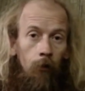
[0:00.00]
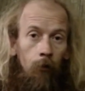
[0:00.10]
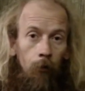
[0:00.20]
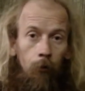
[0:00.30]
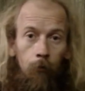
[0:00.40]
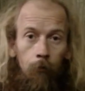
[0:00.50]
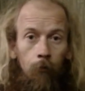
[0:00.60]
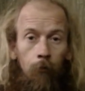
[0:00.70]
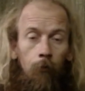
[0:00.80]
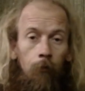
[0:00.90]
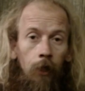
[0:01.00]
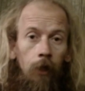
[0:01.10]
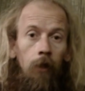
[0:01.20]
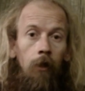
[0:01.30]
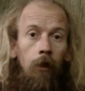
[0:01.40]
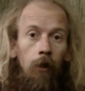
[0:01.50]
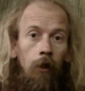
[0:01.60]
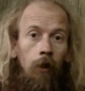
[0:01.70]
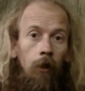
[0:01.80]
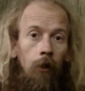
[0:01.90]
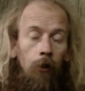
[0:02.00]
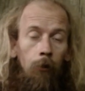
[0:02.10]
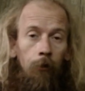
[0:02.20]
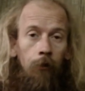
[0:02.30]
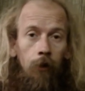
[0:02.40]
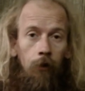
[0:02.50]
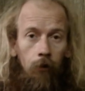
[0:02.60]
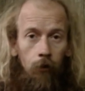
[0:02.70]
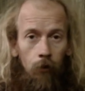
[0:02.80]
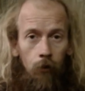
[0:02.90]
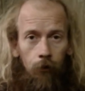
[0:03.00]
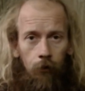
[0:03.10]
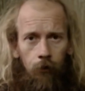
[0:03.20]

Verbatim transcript: was me, and I was in God.